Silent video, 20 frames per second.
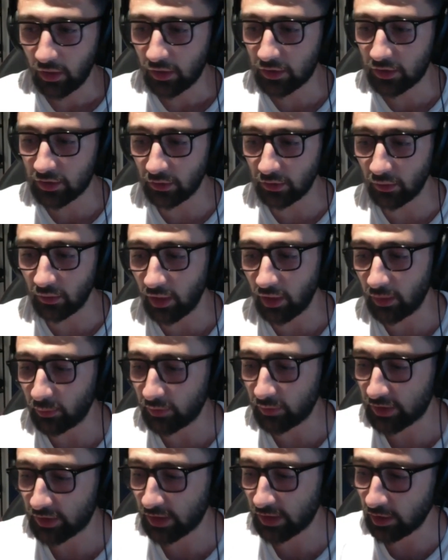So I
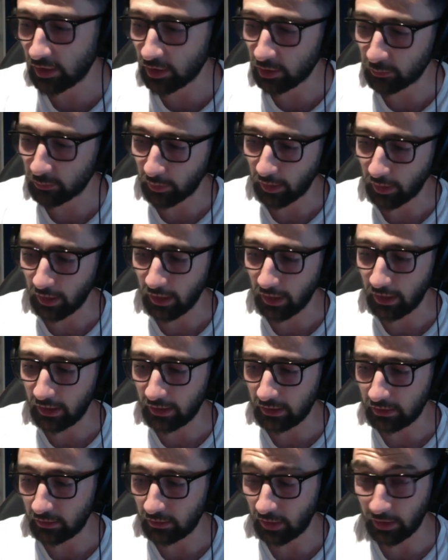would set up
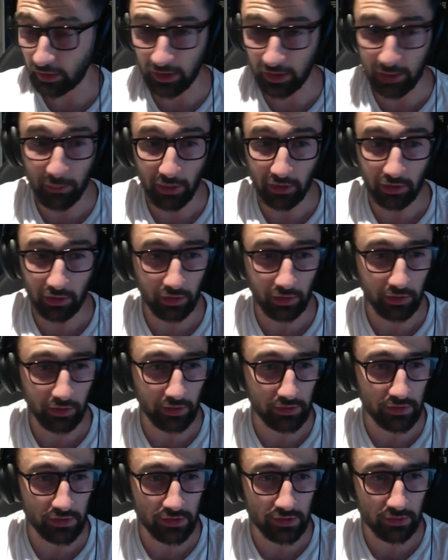an email alerting
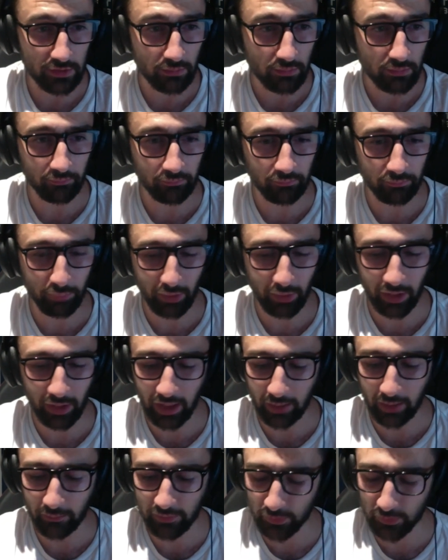system,
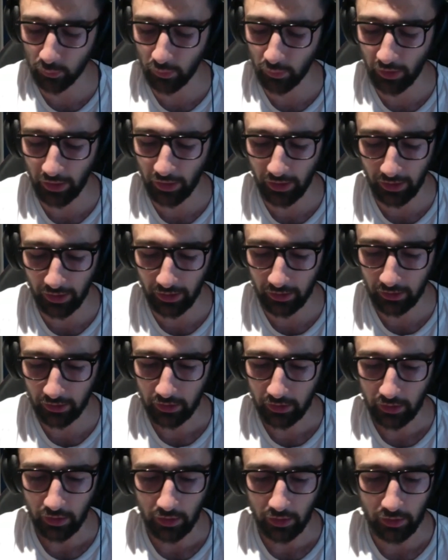perhaps where
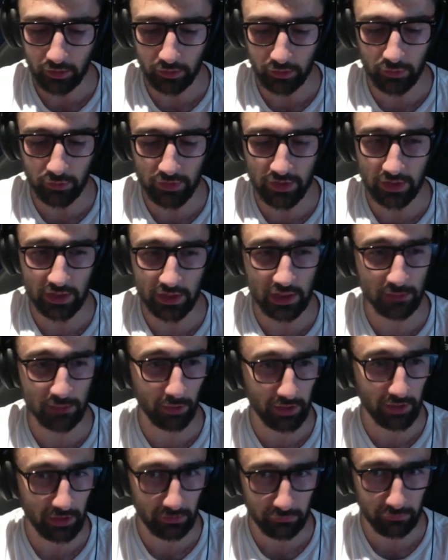you see a
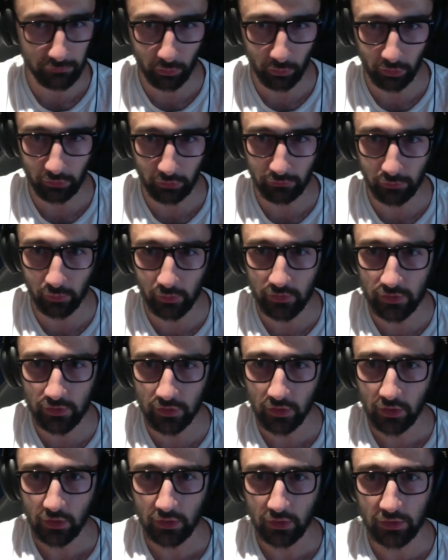spike in 404s.
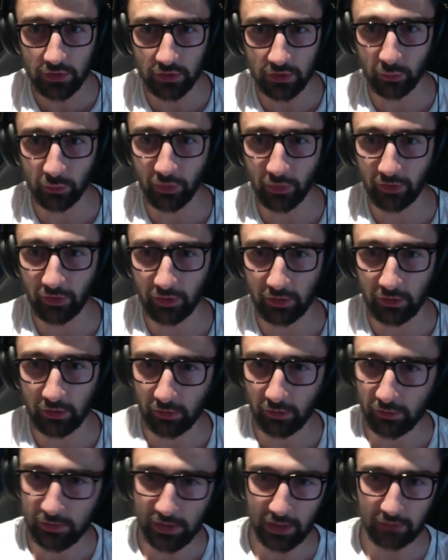So where,
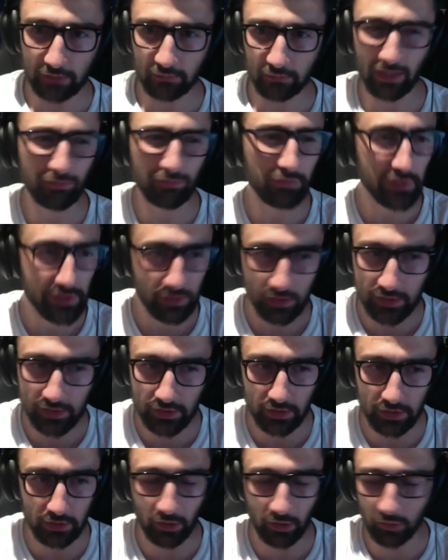say every site
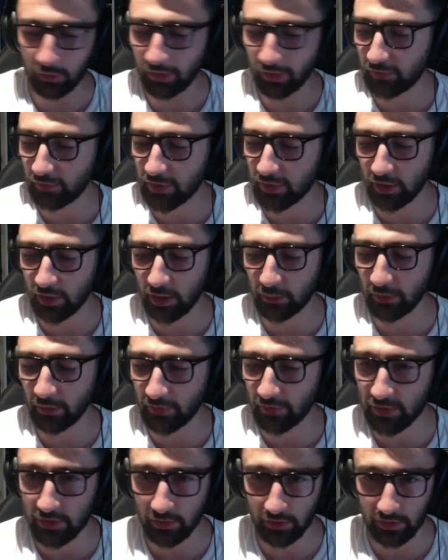above a
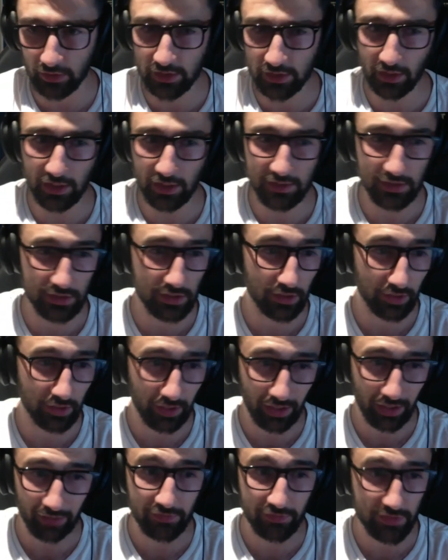certain size is going to
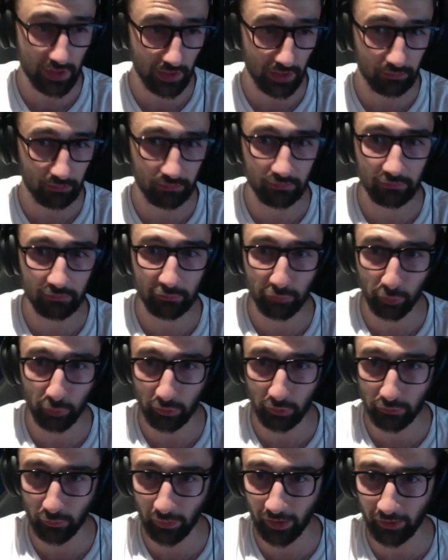have some
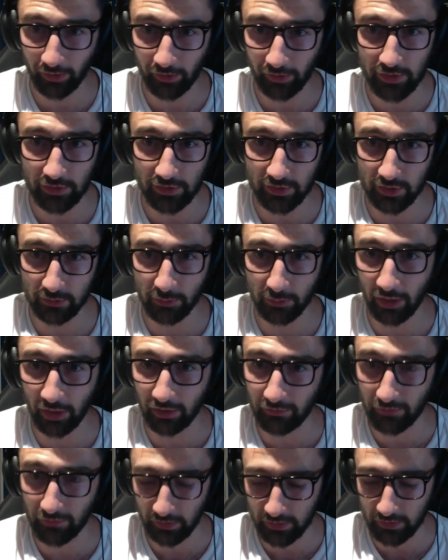404 errors. It's just part
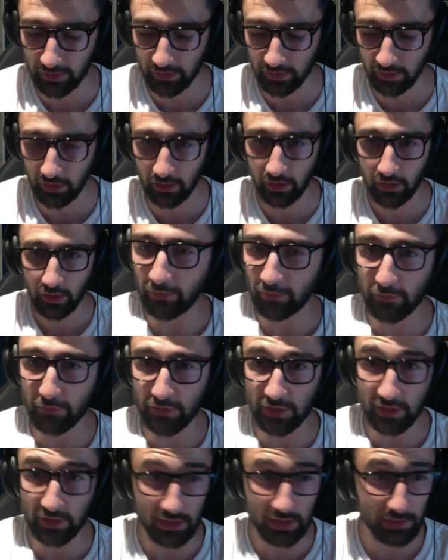of the internet. If you
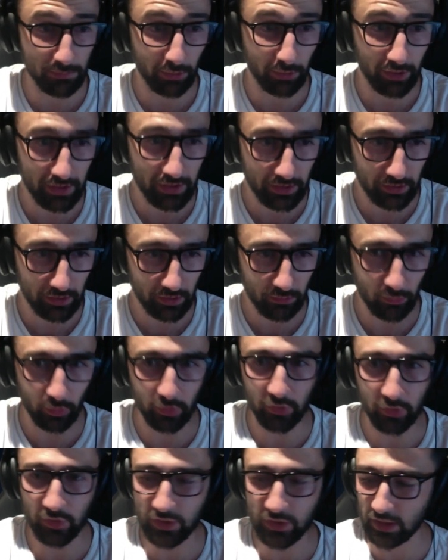see a spike in them, or
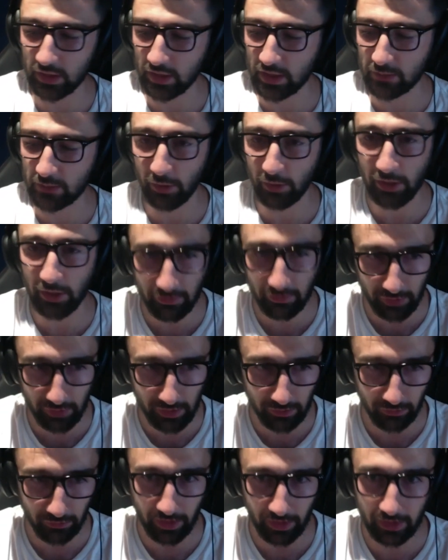you see a spike in
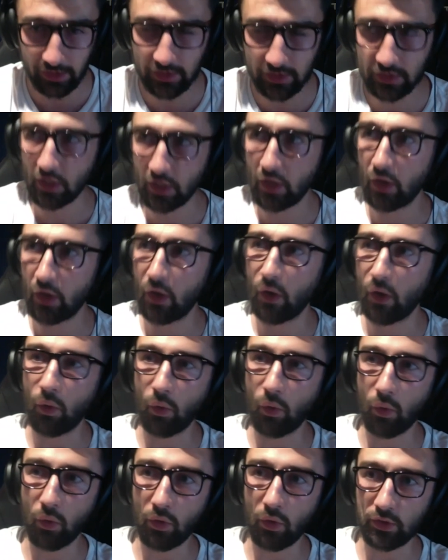redirects,
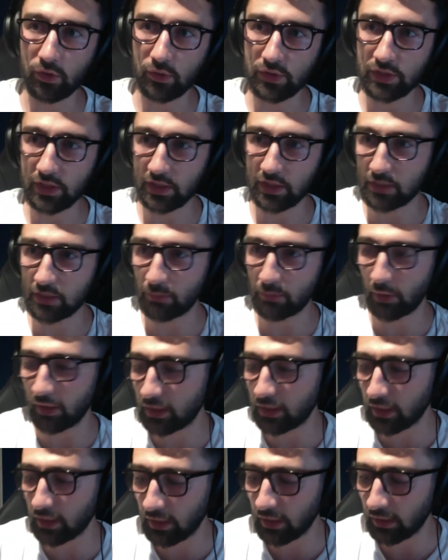or you see a
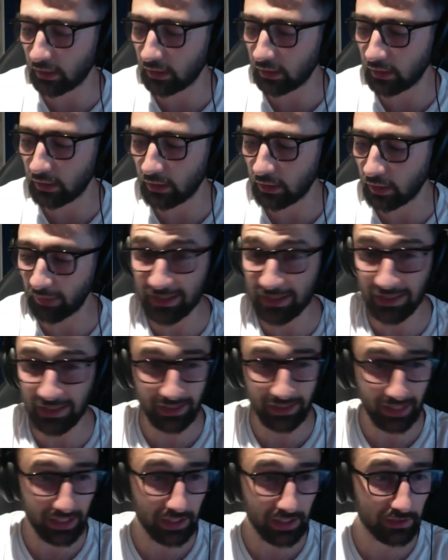spike in
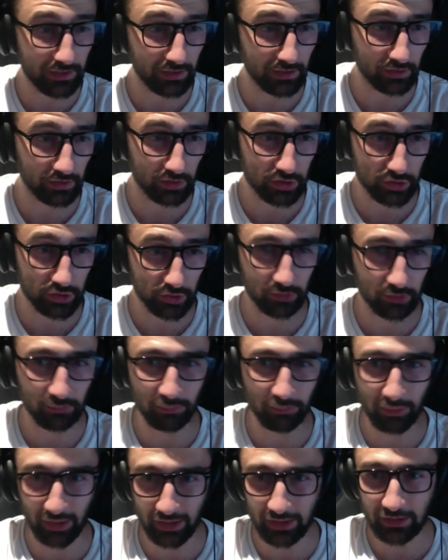basically anything that shouldn't
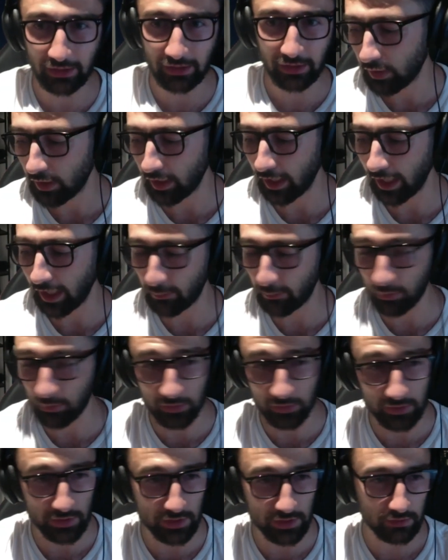be, and it
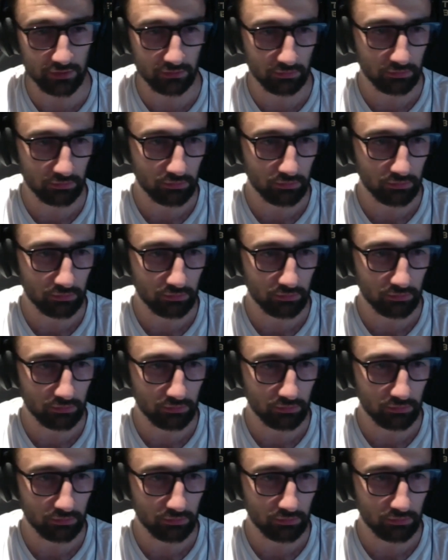happens,